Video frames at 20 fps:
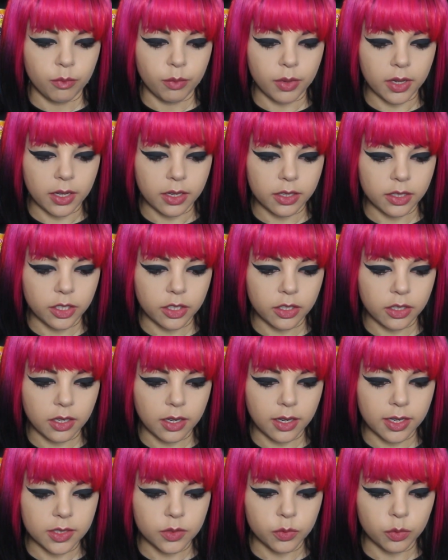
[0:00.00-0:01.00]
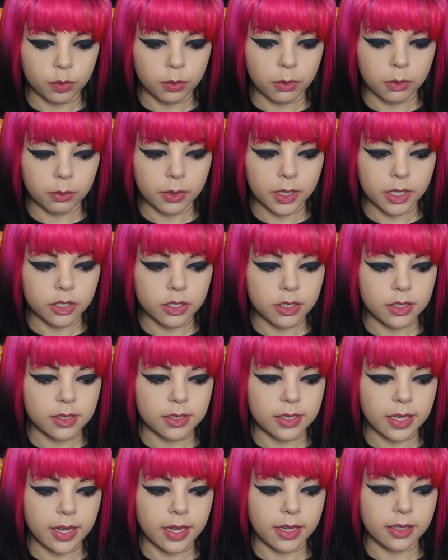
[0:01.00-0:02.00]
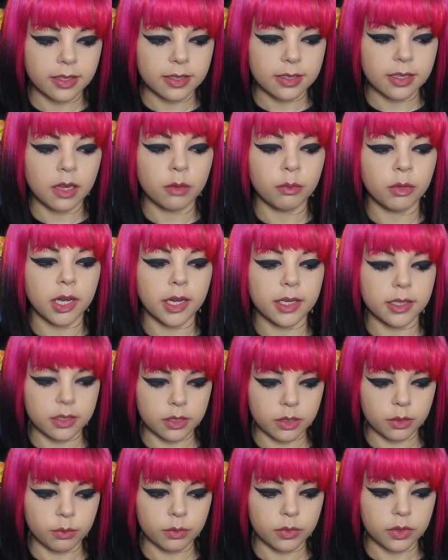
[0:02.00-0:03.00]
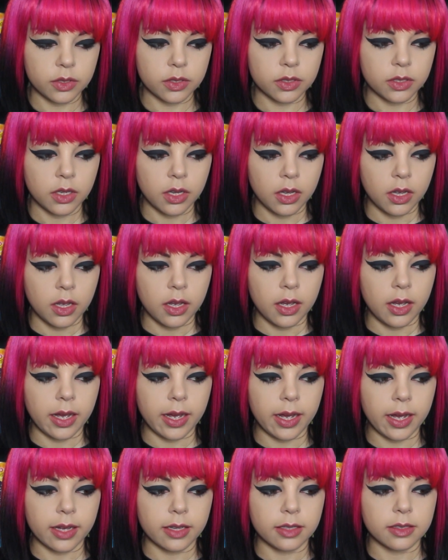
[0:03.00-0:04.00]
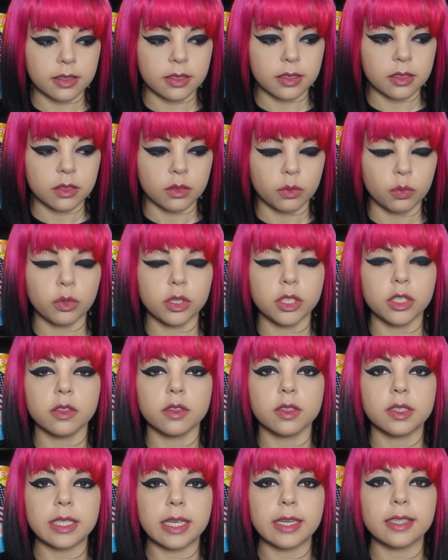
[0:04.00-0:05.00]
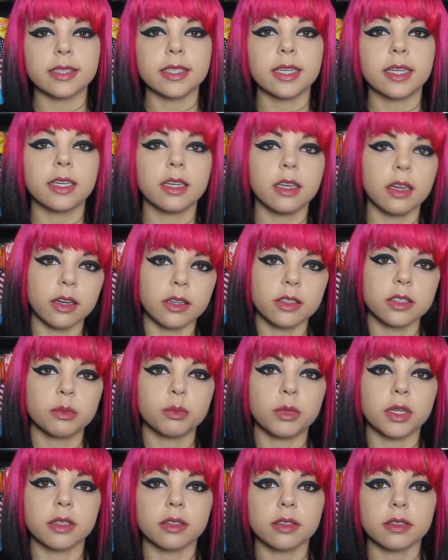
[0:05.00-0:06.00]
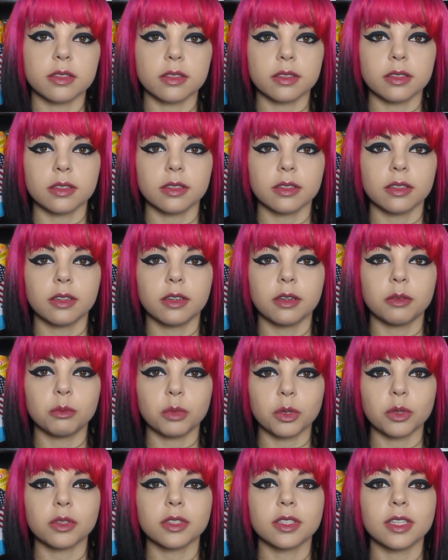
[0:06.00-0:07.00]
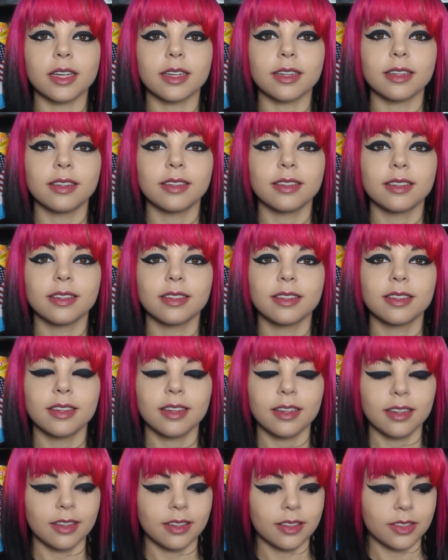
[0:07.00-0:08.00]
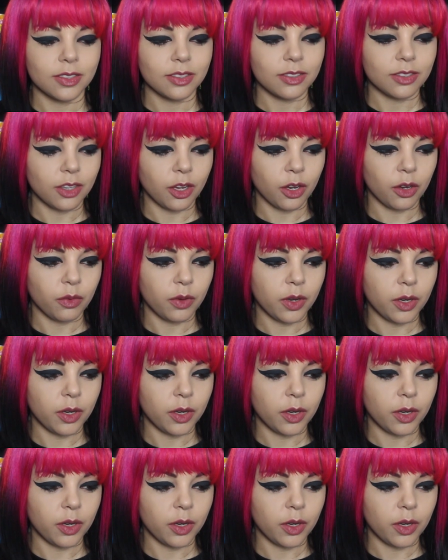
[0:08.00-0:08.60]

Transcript: but you guys will probably just say the same items as what you said in last month's unboxing. So,